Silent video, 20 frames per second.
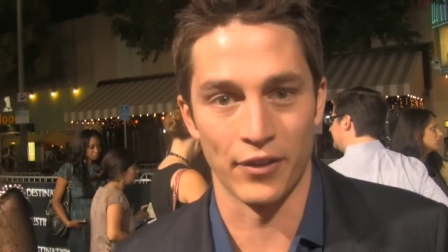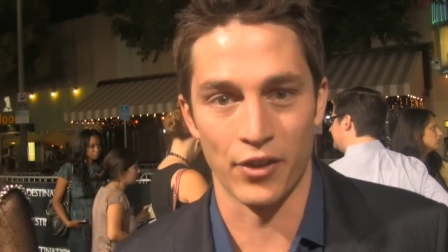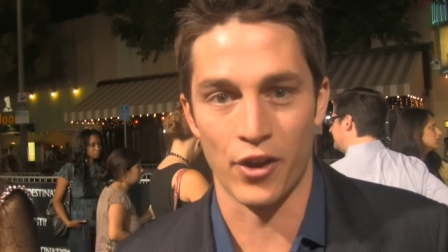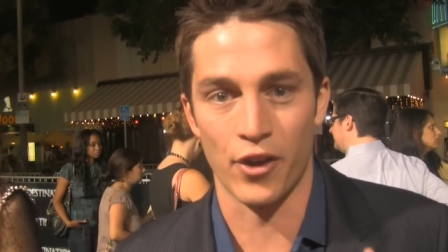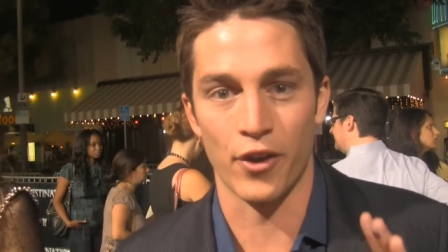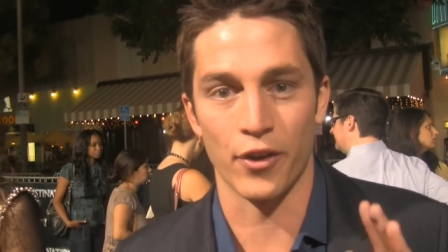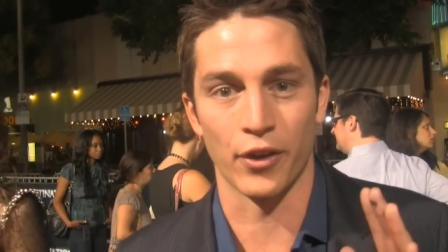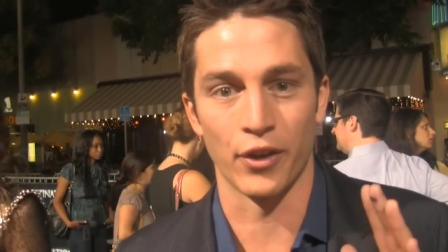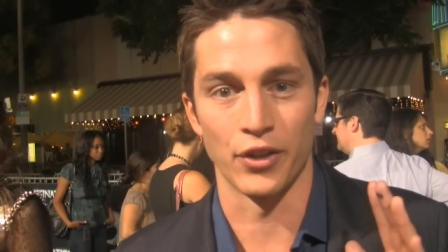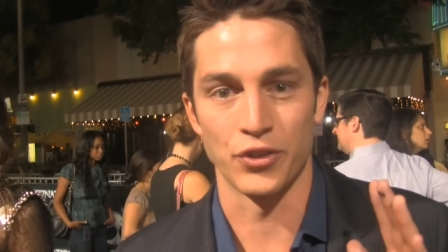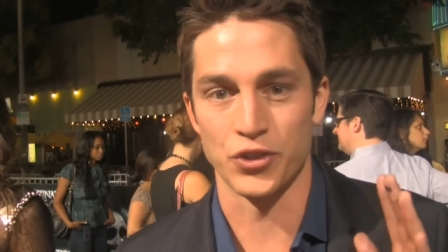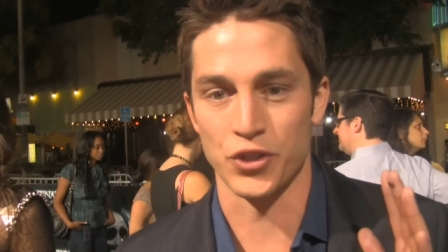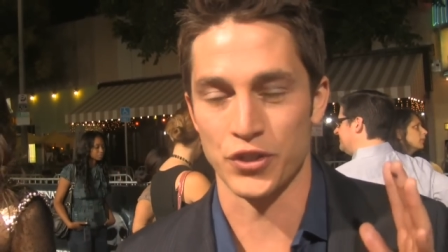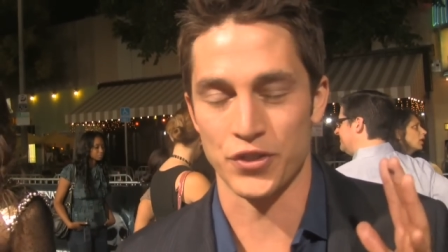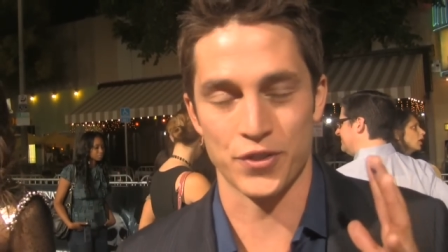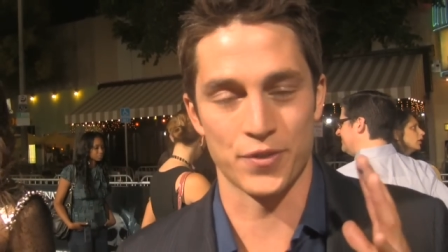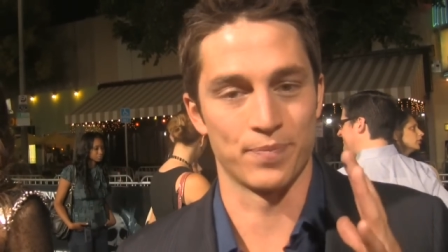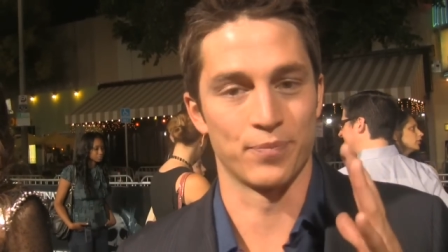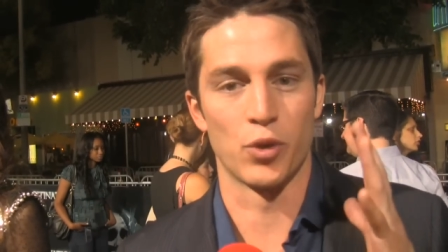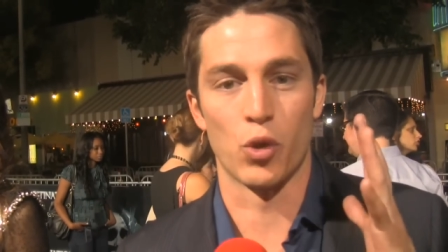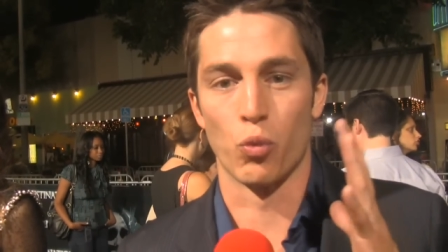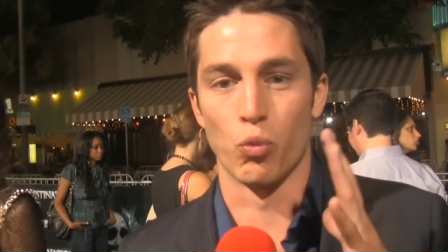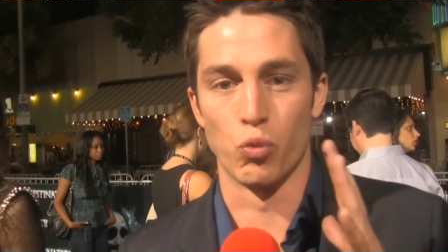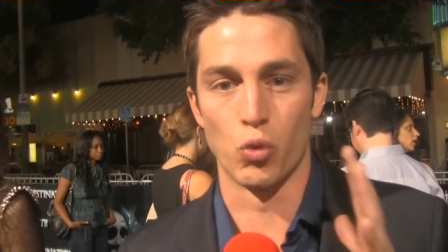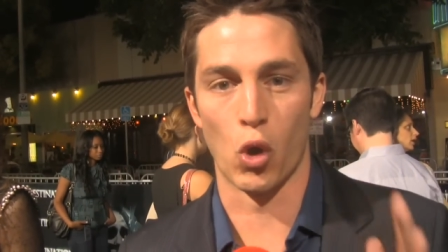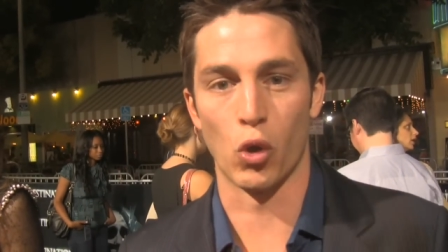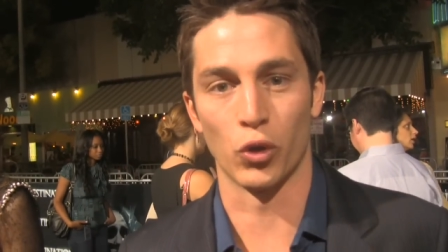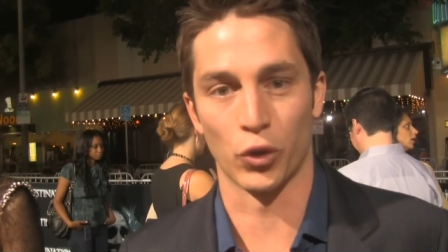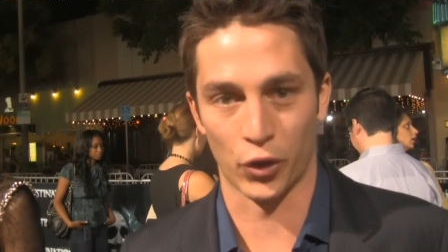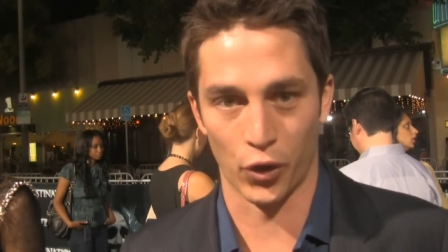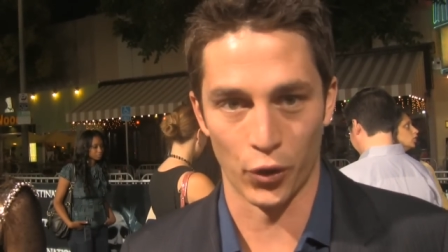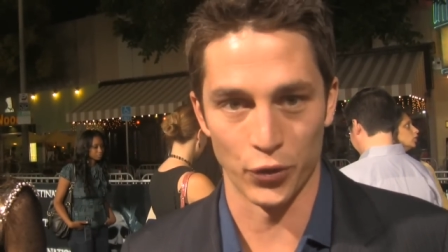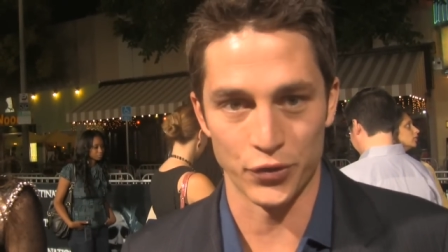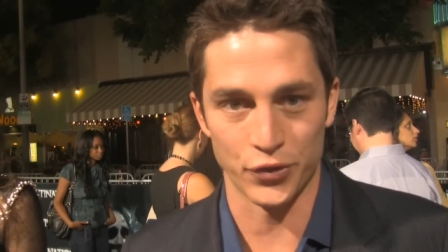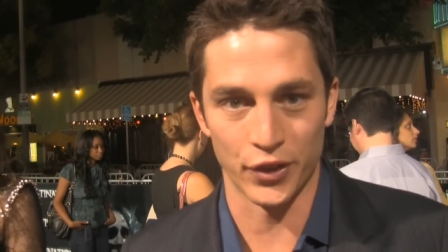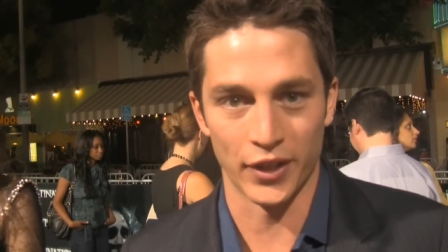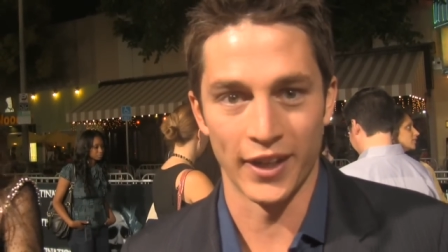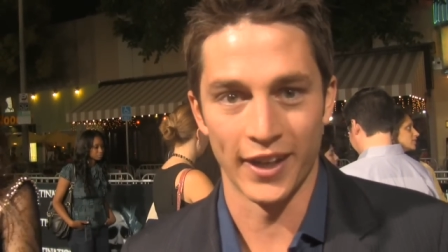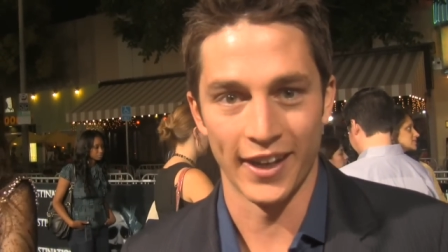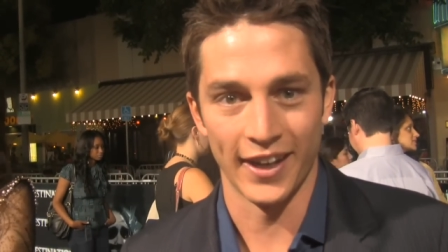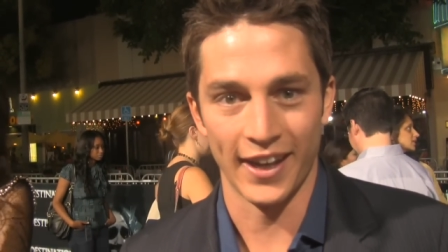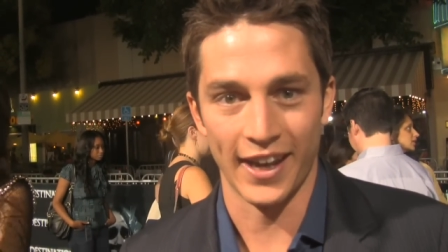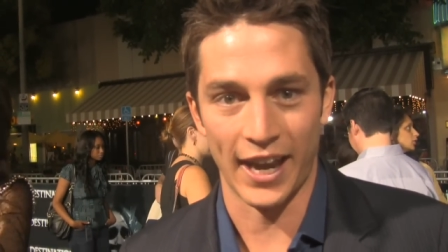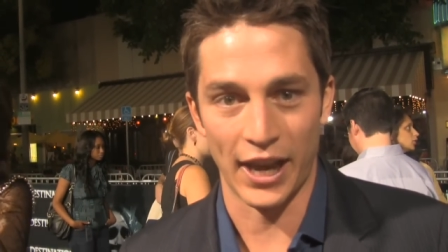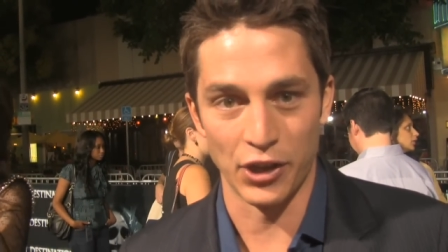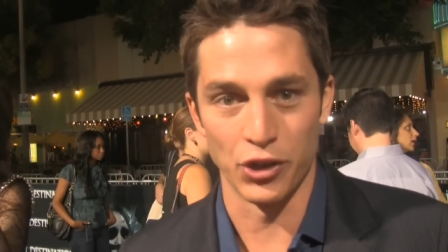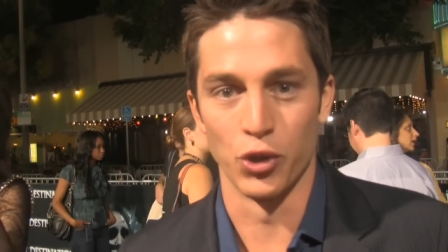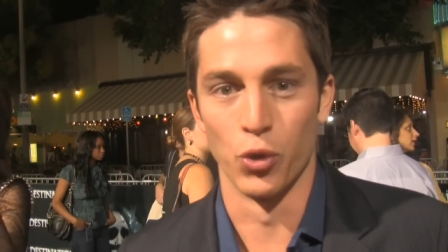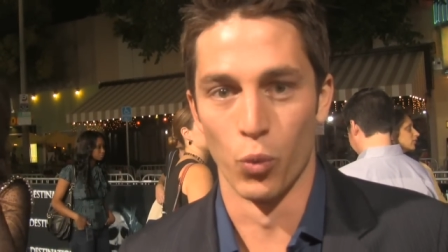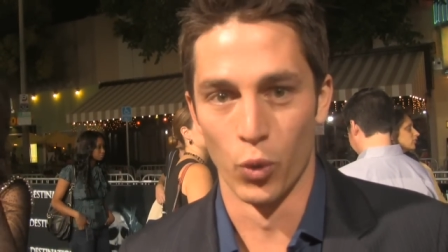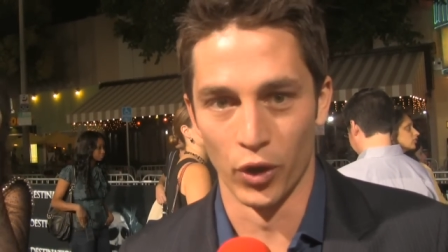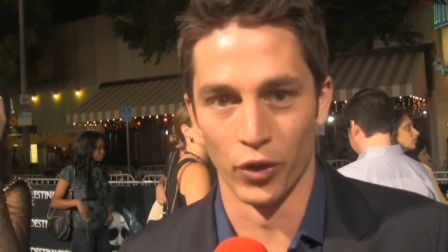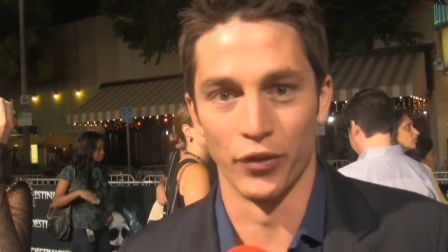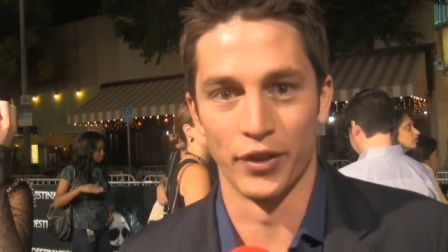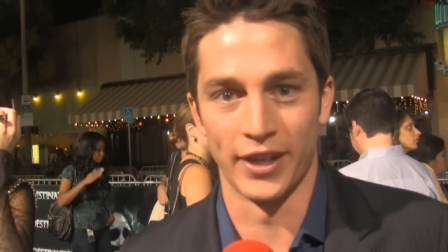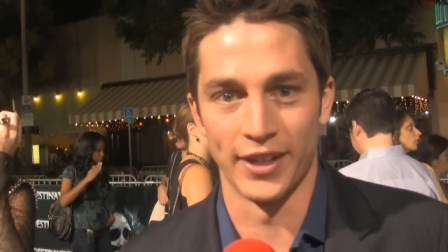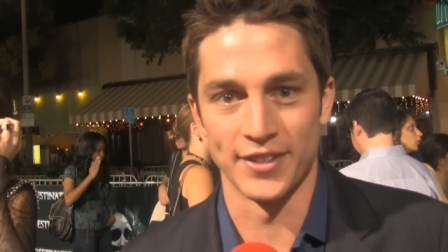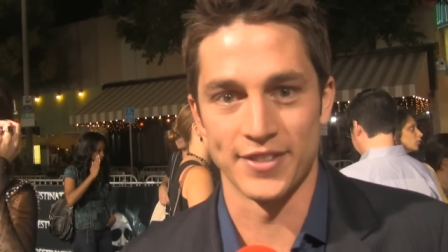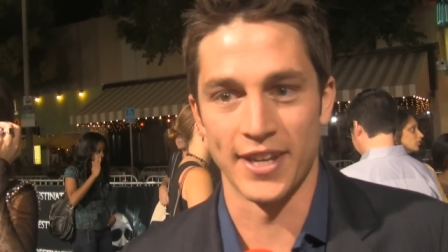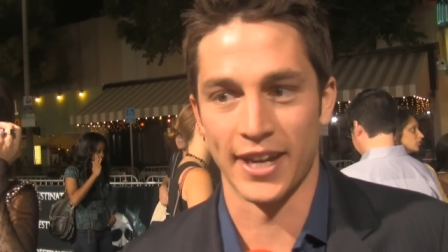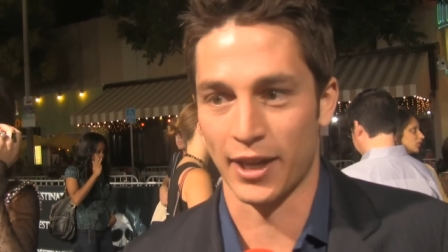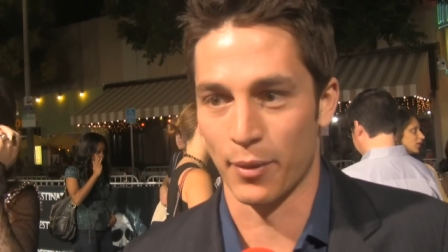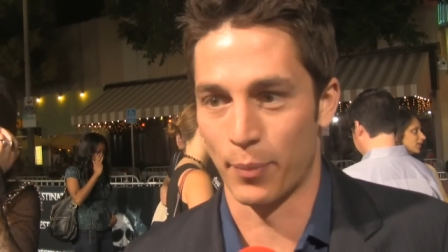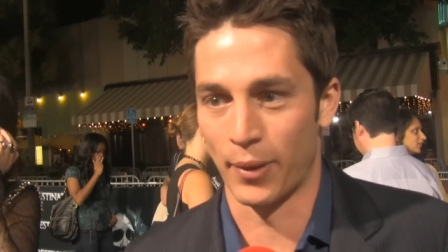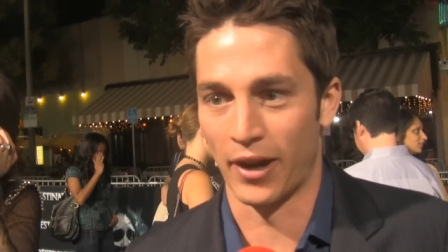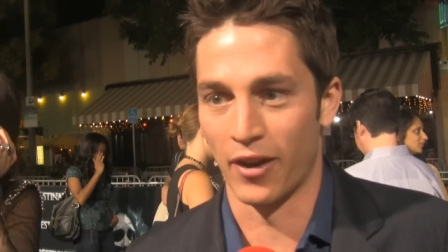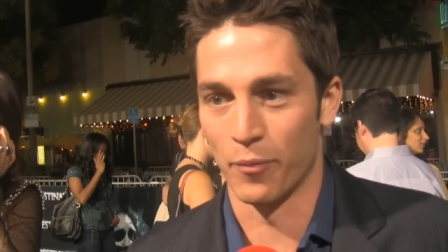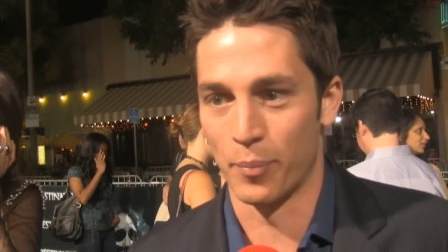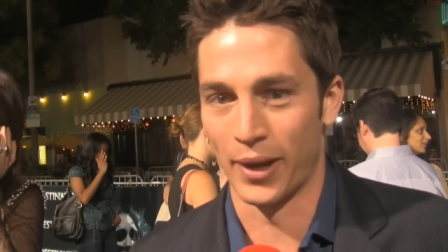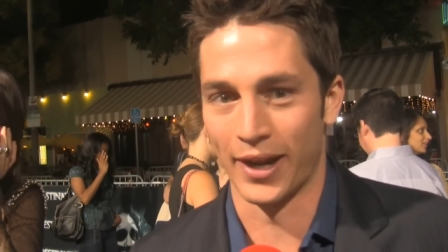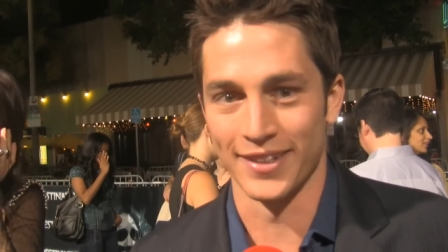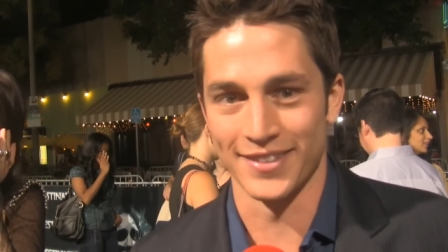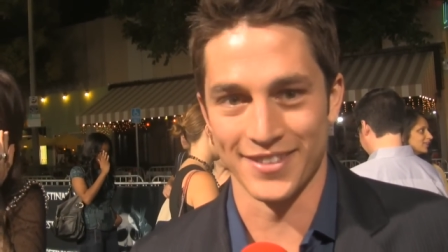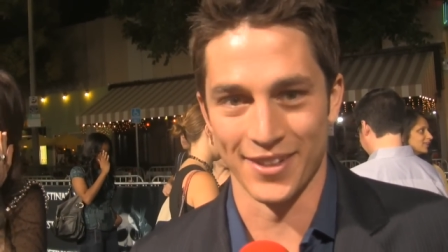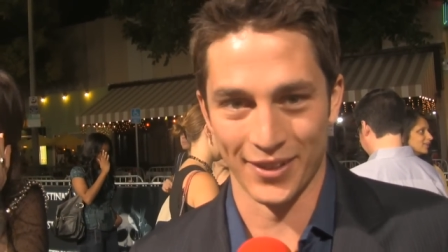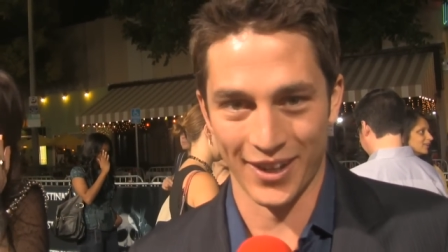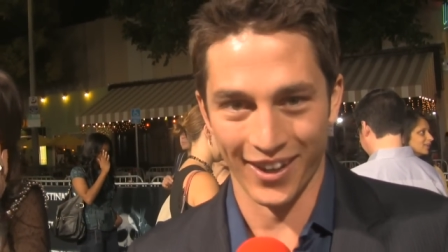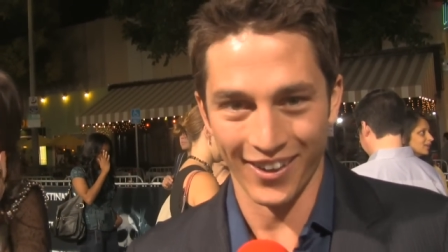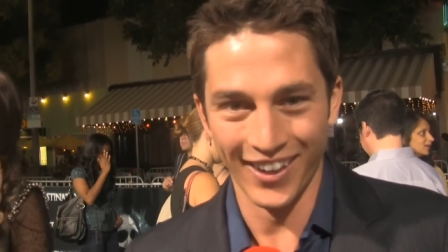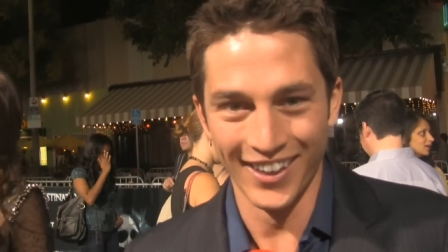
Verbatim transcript: long just roller coaster, and you will need a second pair of pants to go.